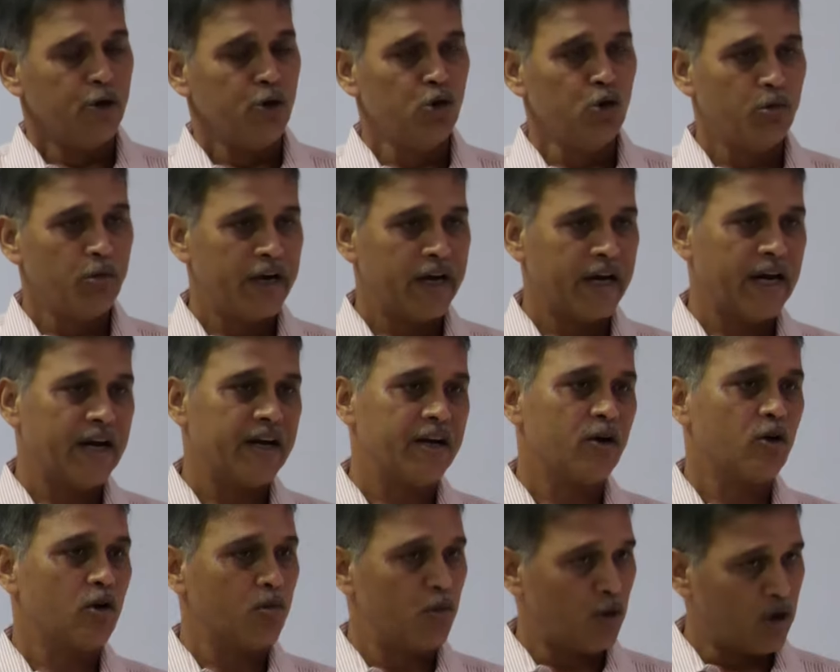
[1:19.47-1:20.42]
You may get
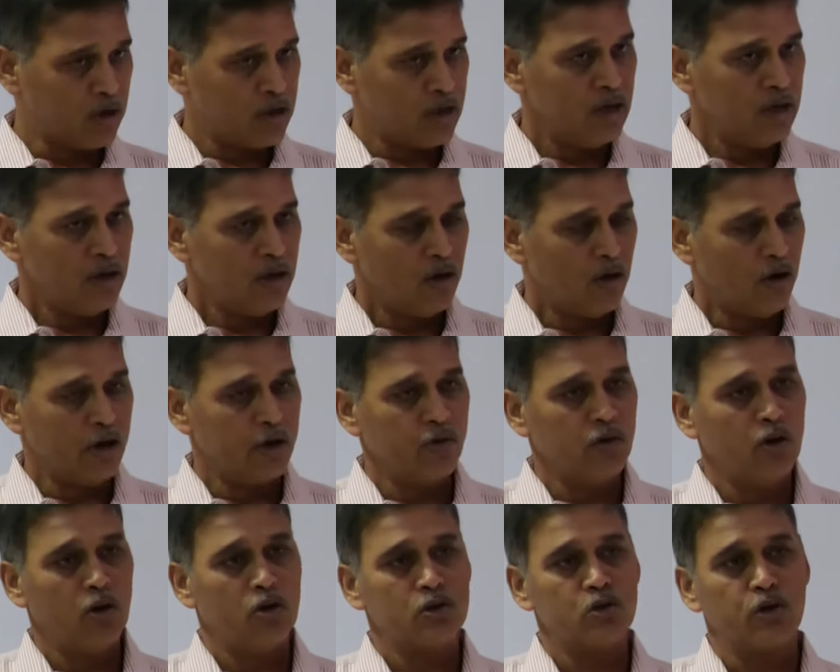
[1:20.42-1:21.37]
it on a model, or
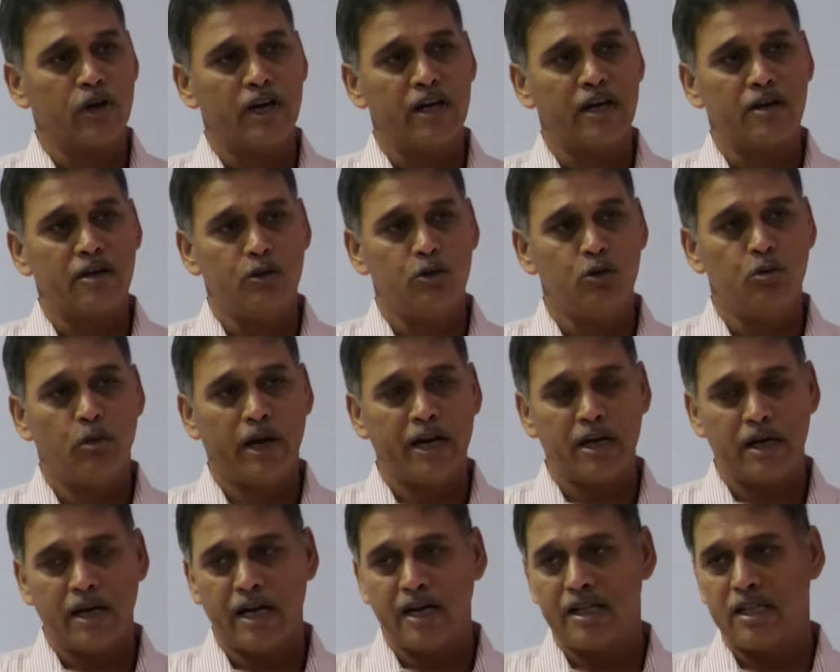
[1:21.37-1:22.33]
you
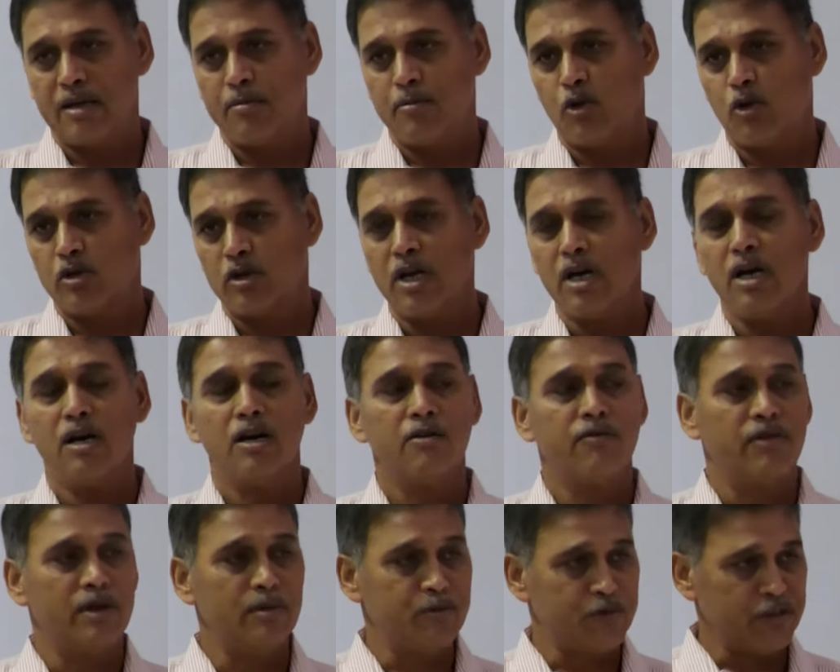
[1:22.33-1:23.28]
might get them on the
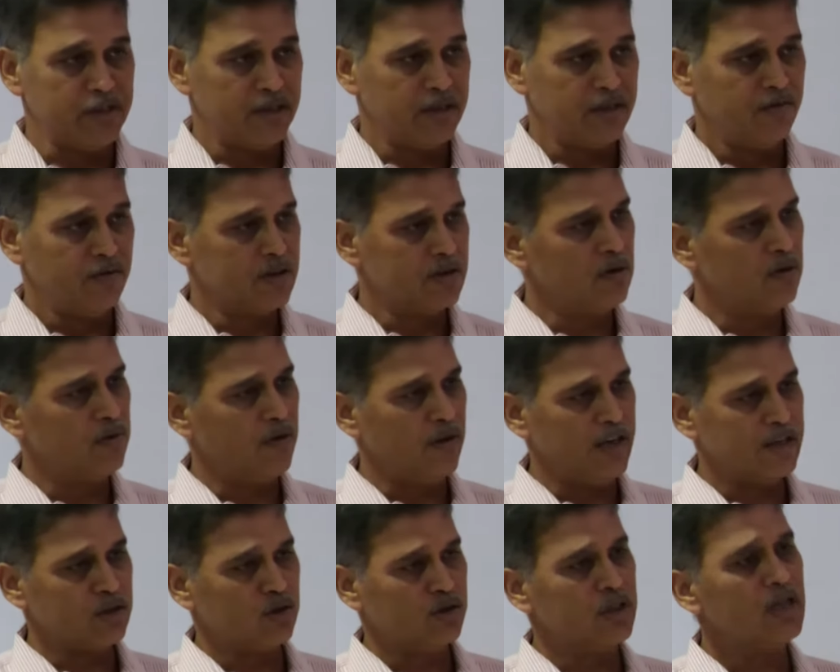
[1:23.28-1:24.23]
films which will
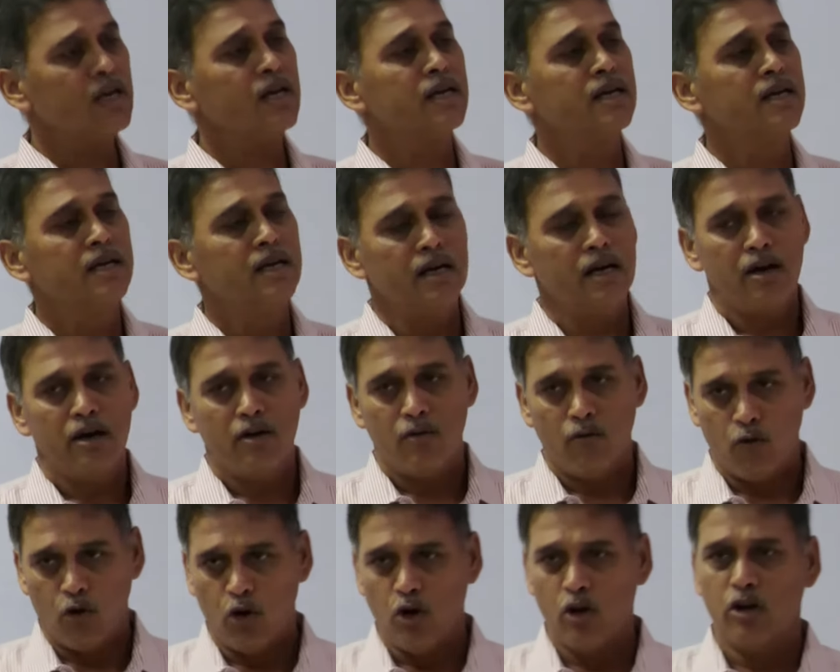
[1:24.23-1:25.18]
flash on the
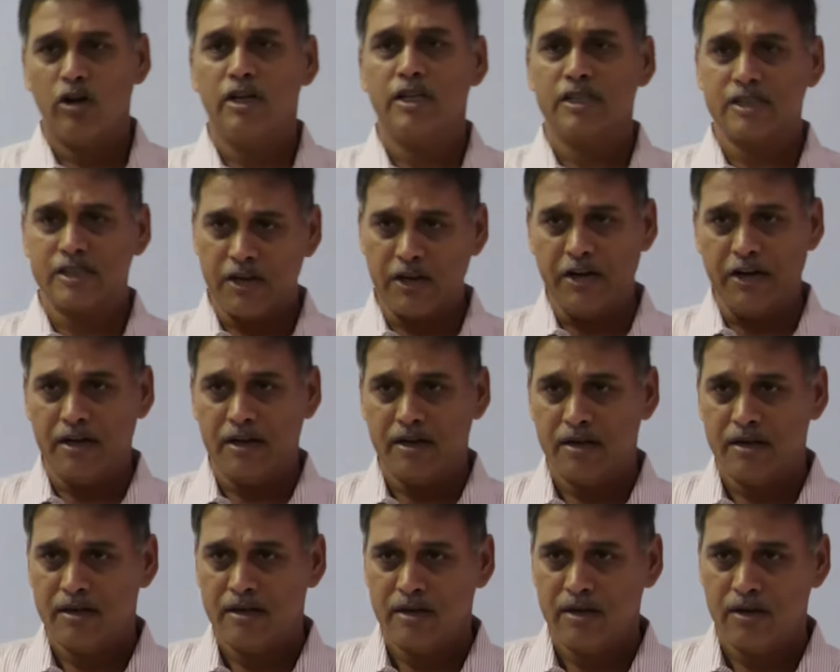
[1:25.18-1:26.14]
wall on the screen.
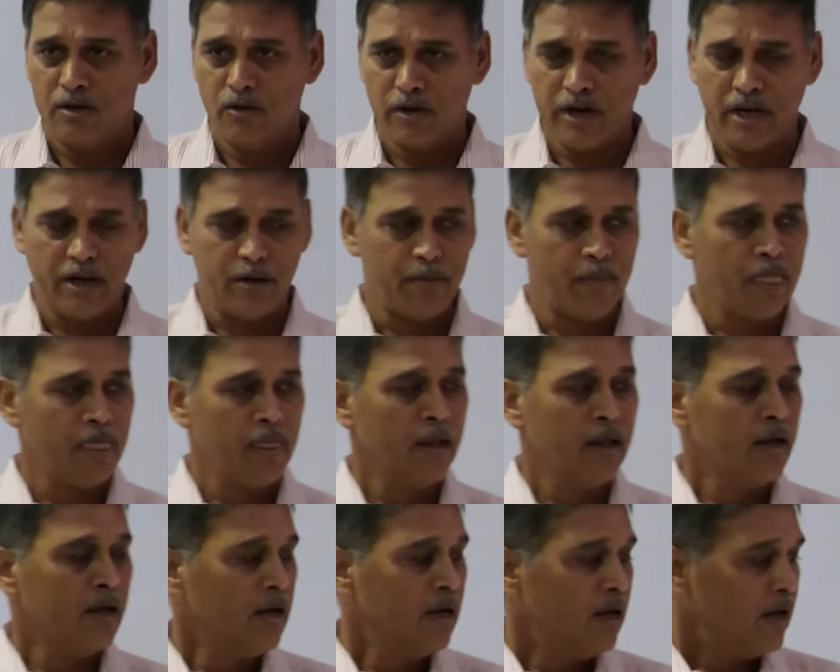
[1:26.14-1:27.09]
Okay,
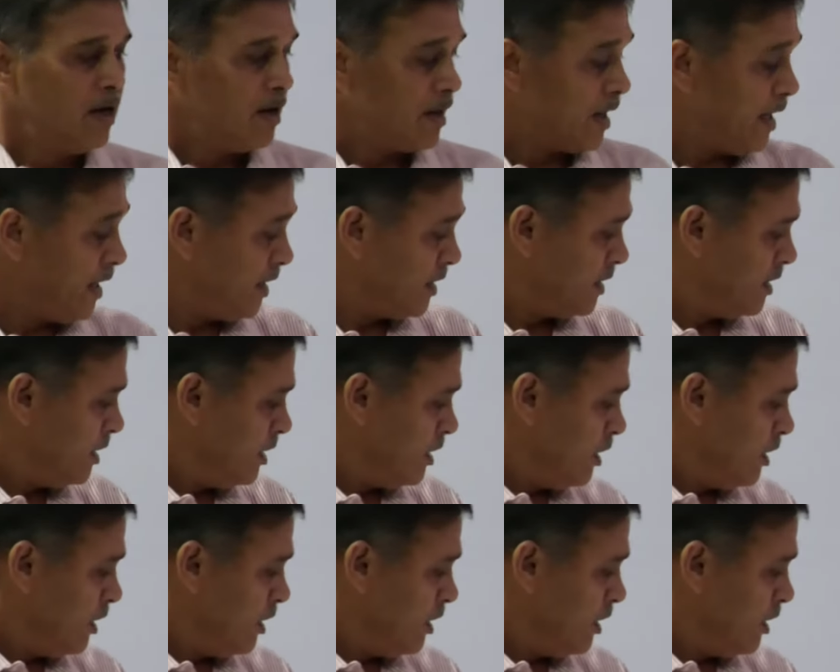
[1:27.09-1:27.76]
right.